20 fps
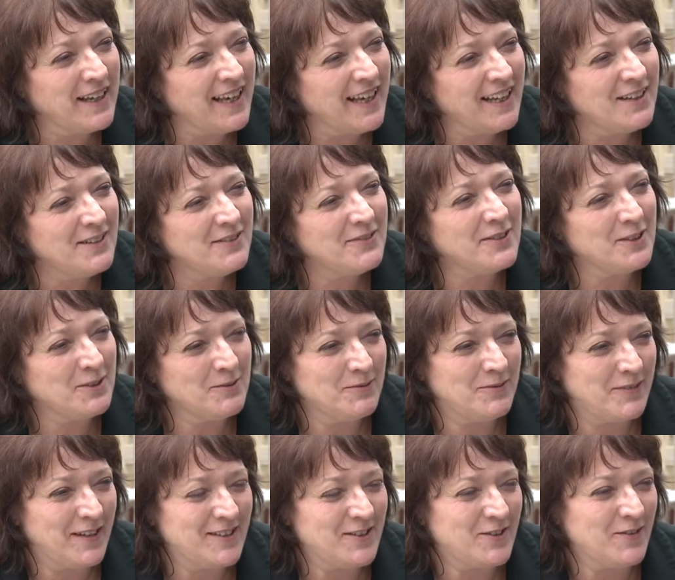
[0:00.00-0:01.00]
Minghella Film
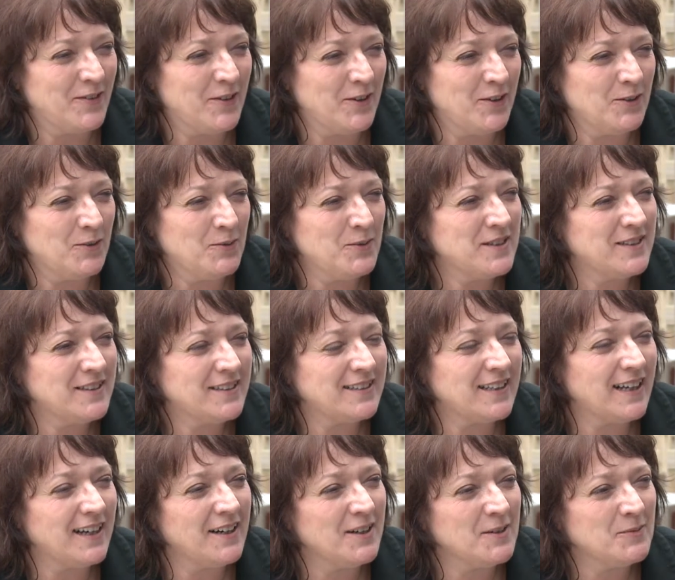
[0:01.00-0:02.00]
Festival was
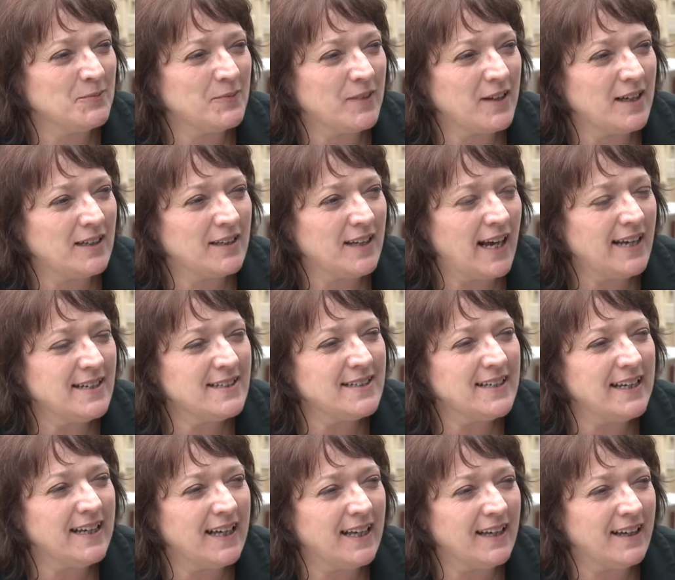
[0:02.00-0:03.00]
an
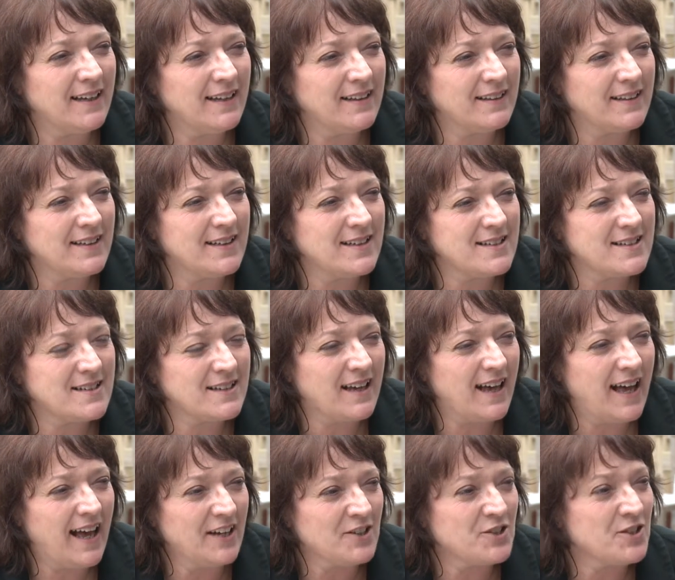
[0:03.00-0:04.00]
idea that
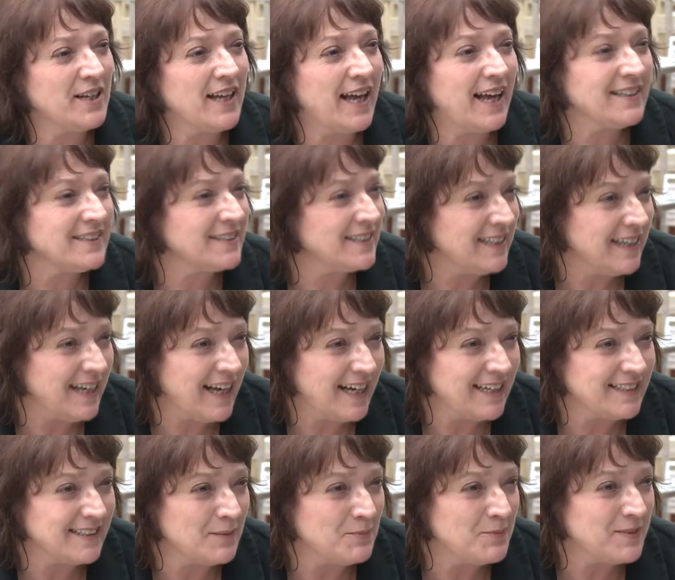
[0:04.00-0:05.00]
actually Anthony
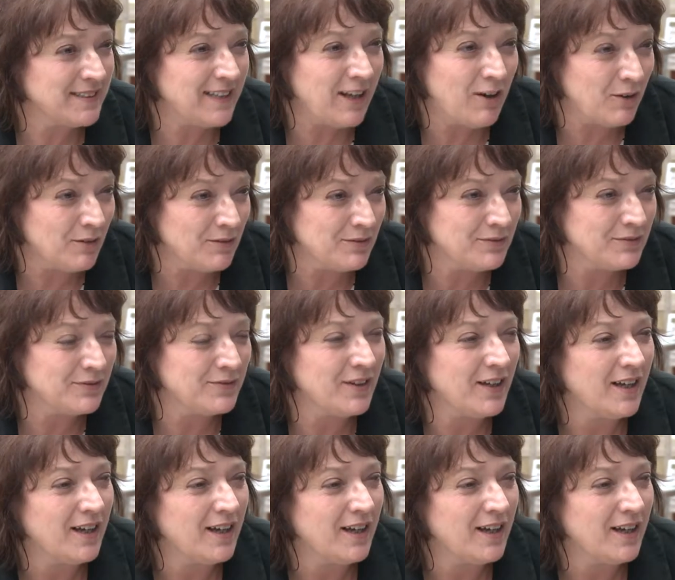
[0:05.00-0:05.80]
had himself